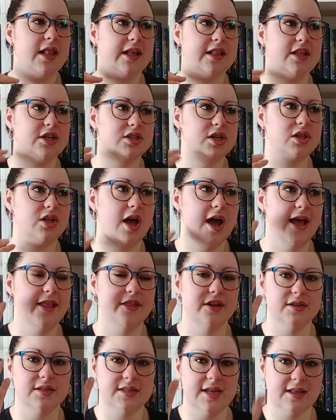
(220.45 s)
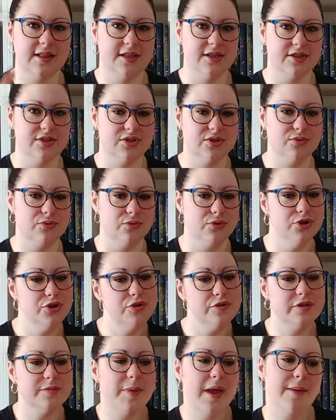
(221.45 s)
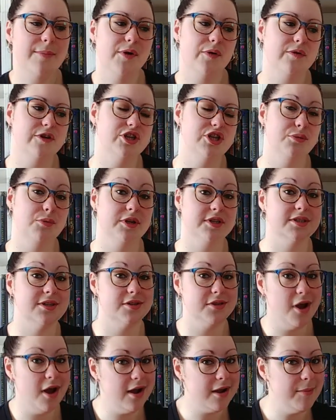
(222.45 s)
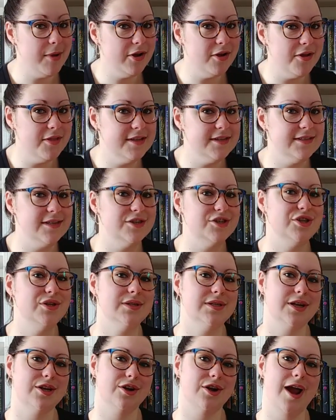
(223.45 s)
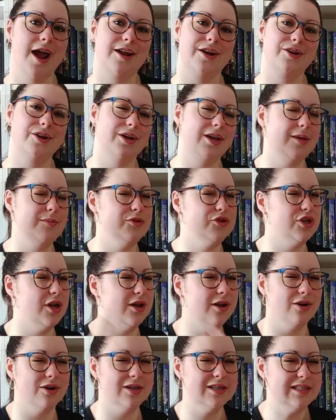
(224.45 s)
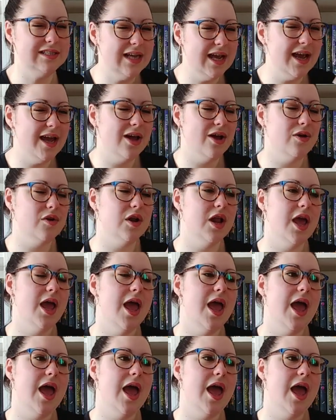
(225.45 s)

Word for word: Like there's a lot, and there's like this school newspaper where she wants to talk about all these issues, and her editor keeps shutting her down,